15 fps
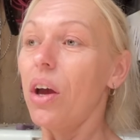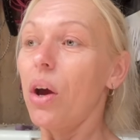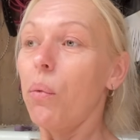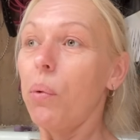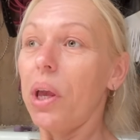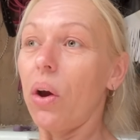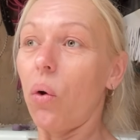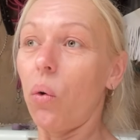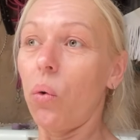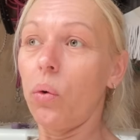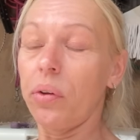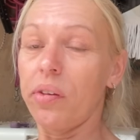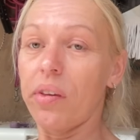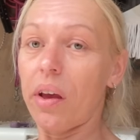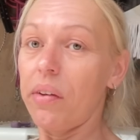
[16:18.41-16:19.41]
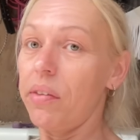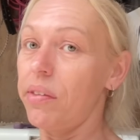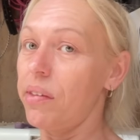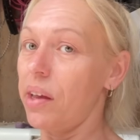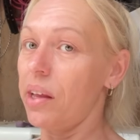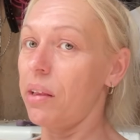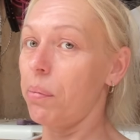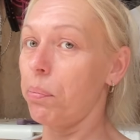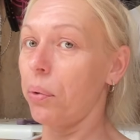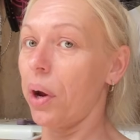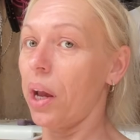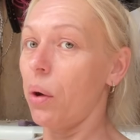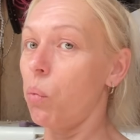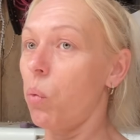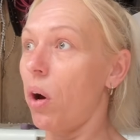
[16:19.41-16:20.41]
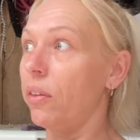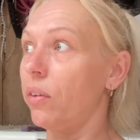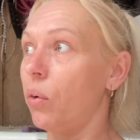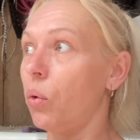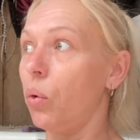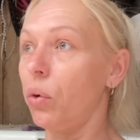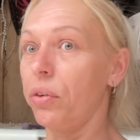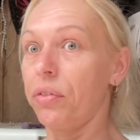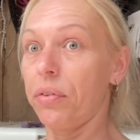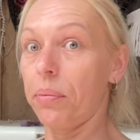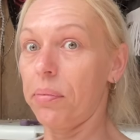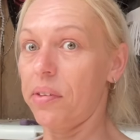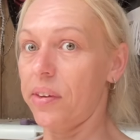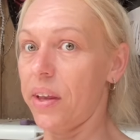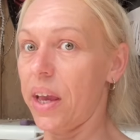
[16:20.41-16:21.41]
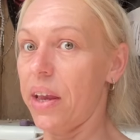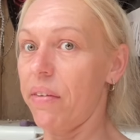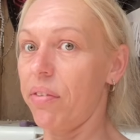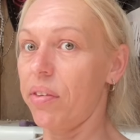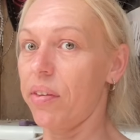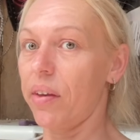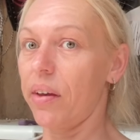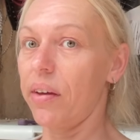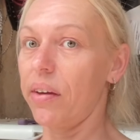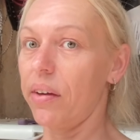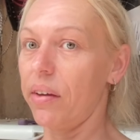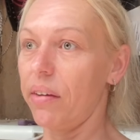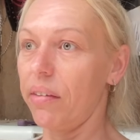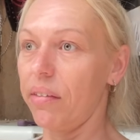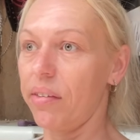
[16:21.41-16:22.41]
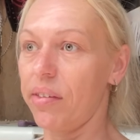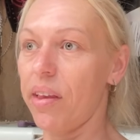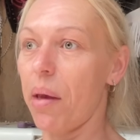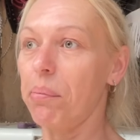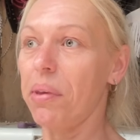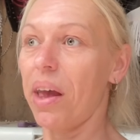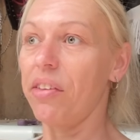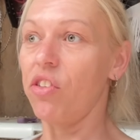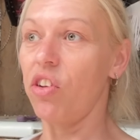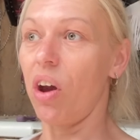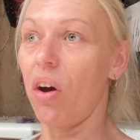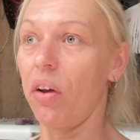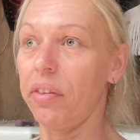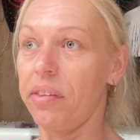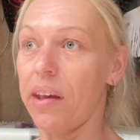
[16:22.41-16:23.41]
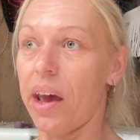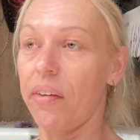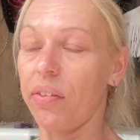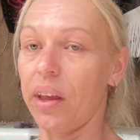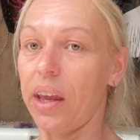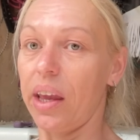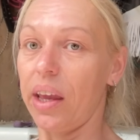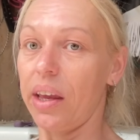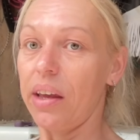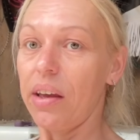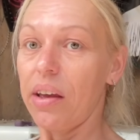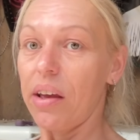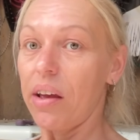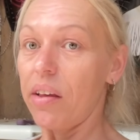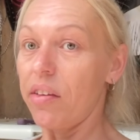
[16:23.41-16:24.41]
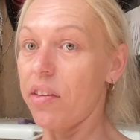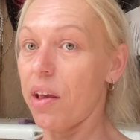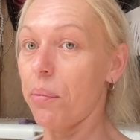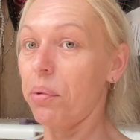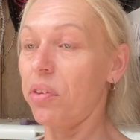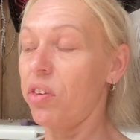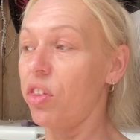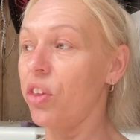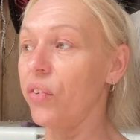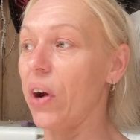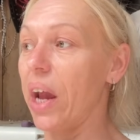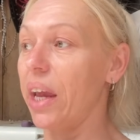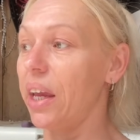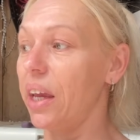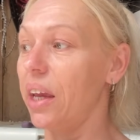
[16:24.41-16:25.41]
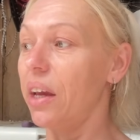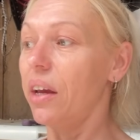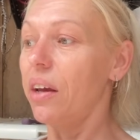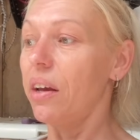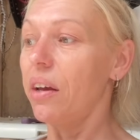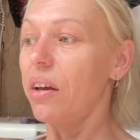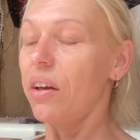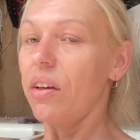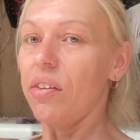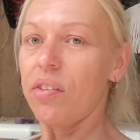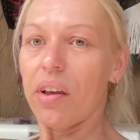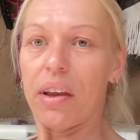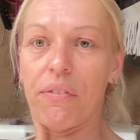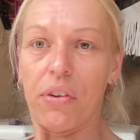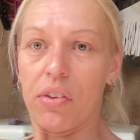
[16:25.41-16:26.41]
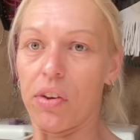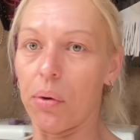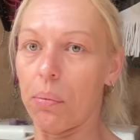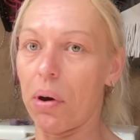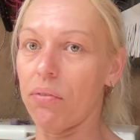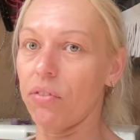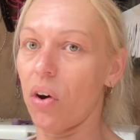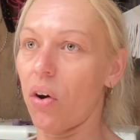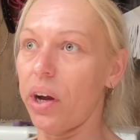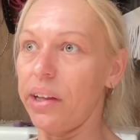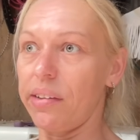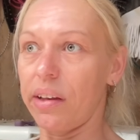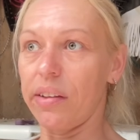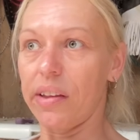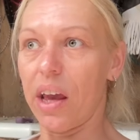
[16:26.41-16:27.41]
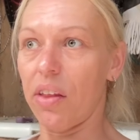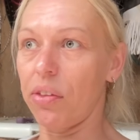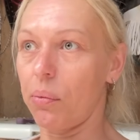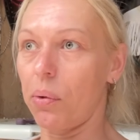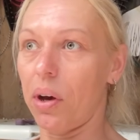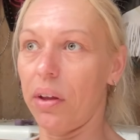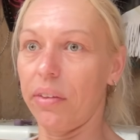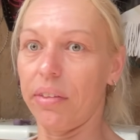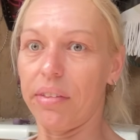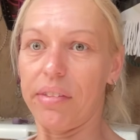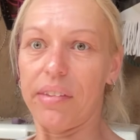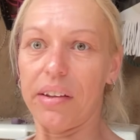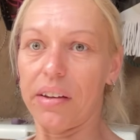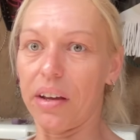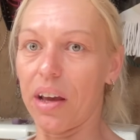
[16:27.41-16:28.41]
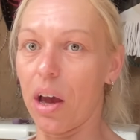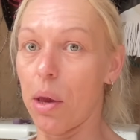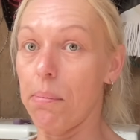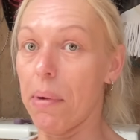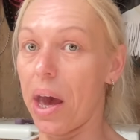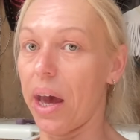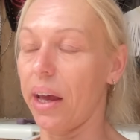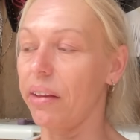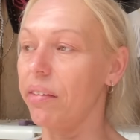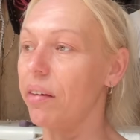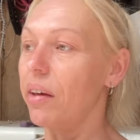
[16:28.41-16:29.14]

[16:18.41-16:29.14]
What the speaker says: We also did bring one horse from Steve's stepdad's yard down here. So there was 3. So if you took one riding, the other one didn't go mad.